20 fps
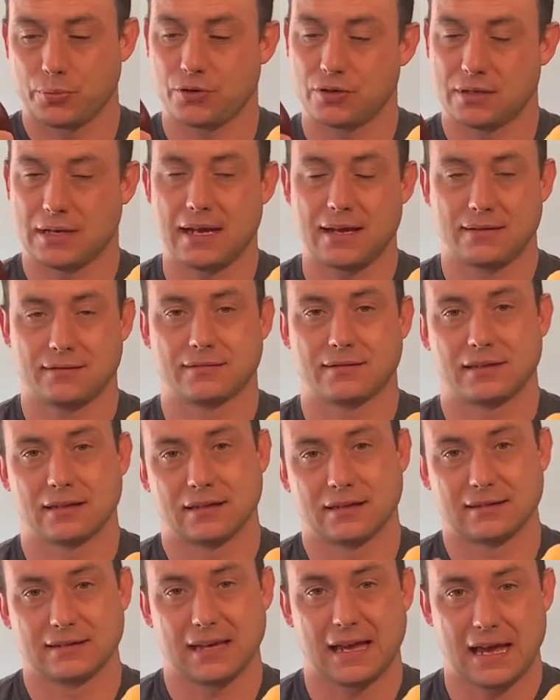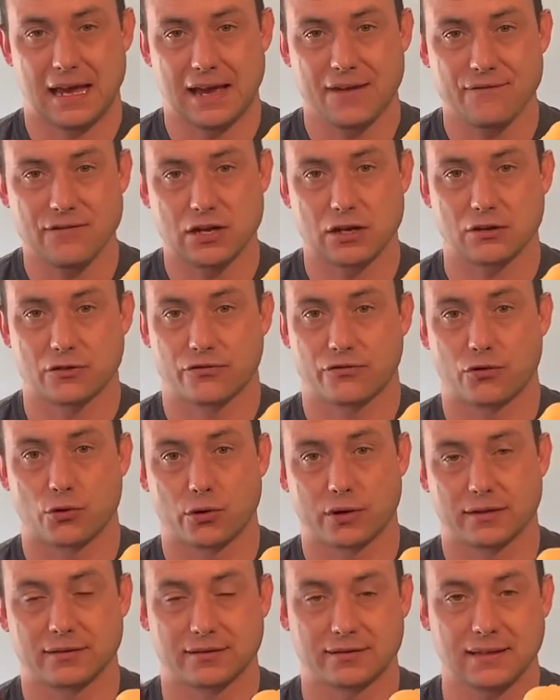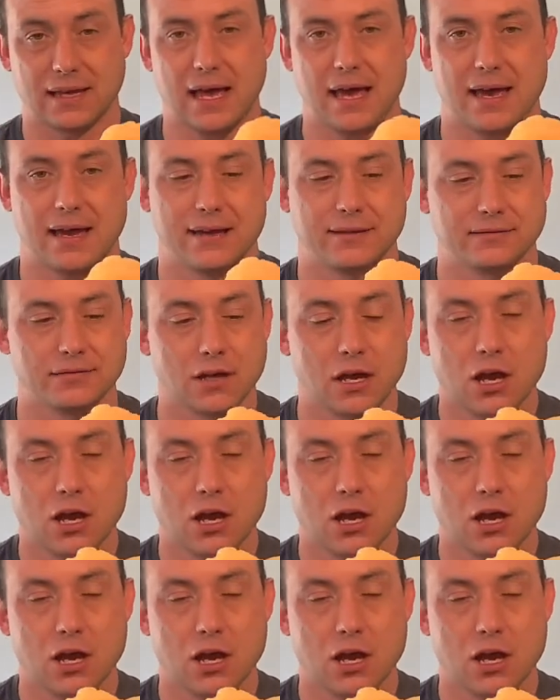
dense and it's heavier for its size,